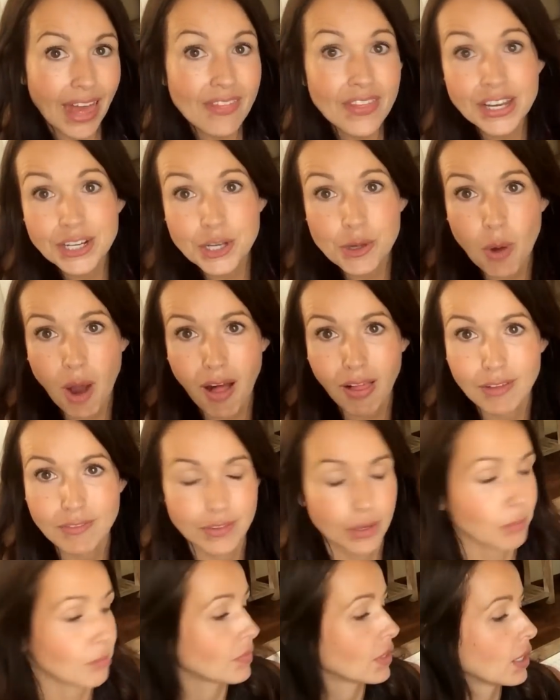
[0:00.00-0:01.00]
and they knew all
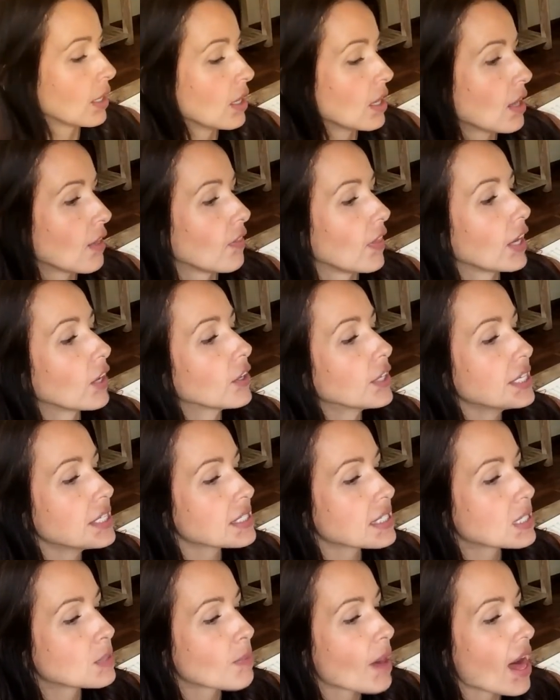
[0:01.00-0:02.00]
of them. They
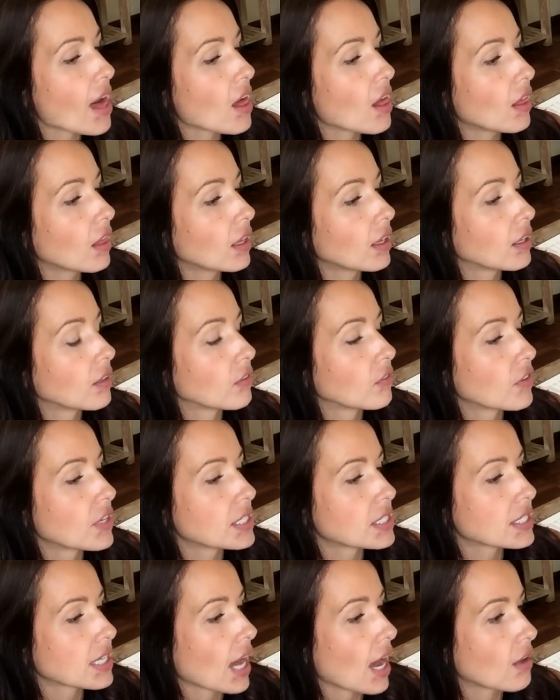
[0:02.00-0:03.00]
couldn't spell
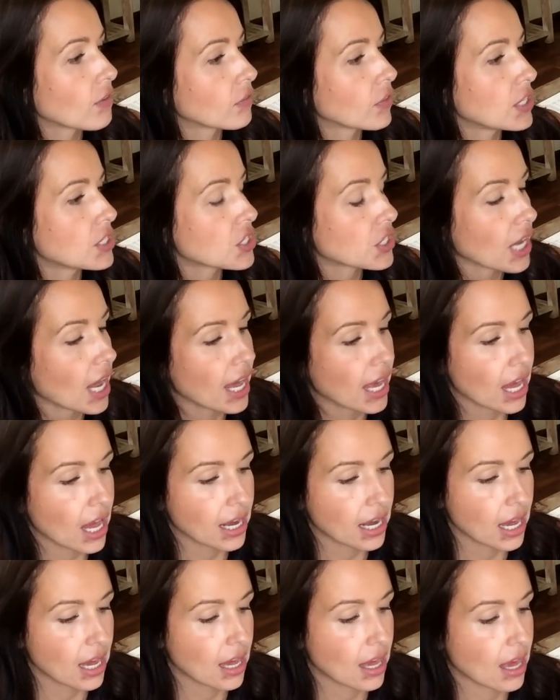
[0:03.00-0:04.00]
French
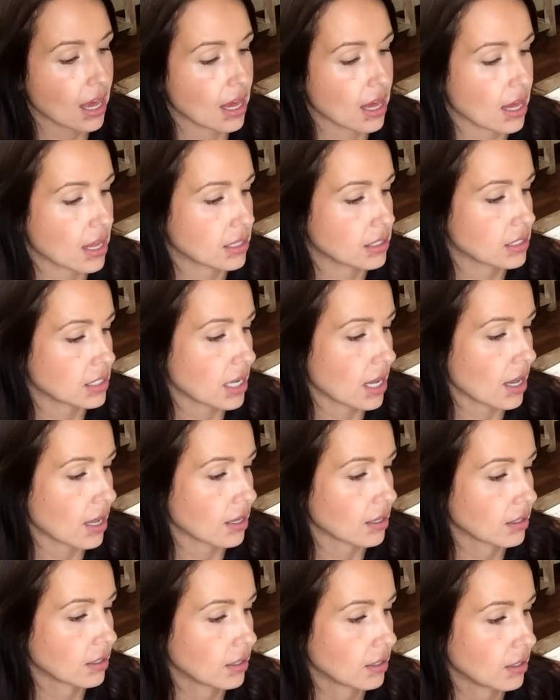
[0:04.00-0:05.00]
Guiana, and
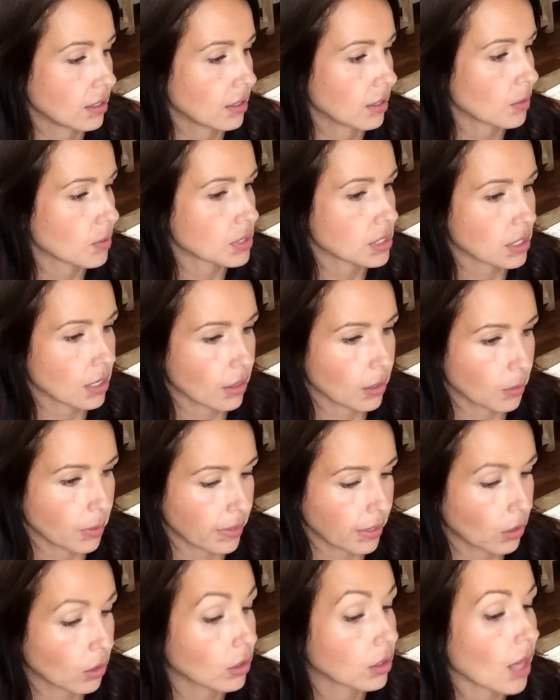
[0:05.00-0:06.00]
there was another
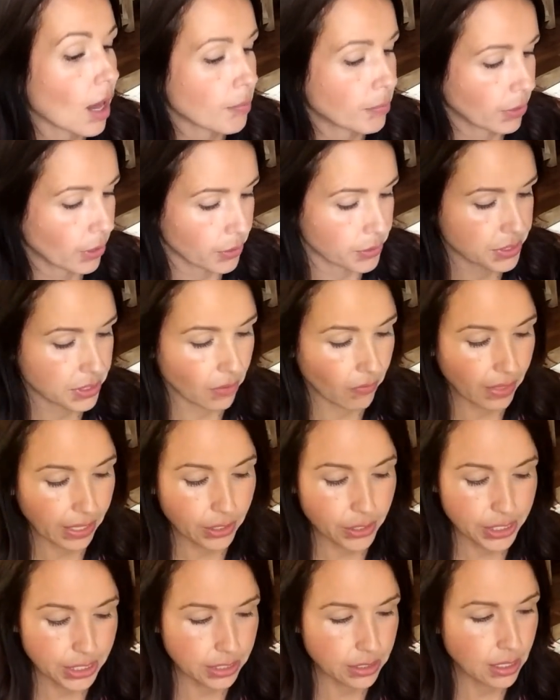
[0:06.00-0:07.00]
one, that Galapagos, that
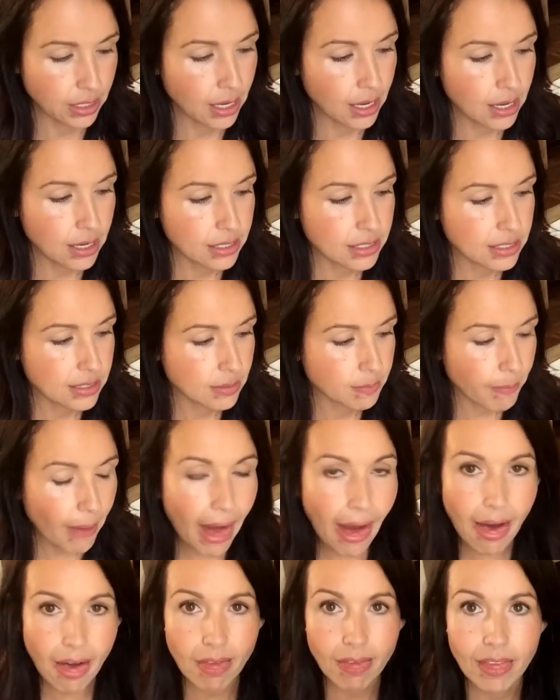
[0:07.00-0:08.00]
they couldn't
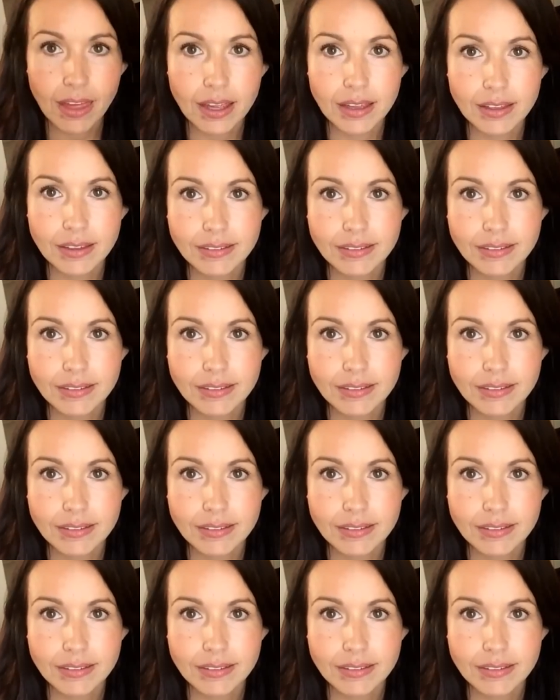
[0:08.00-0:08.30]
spell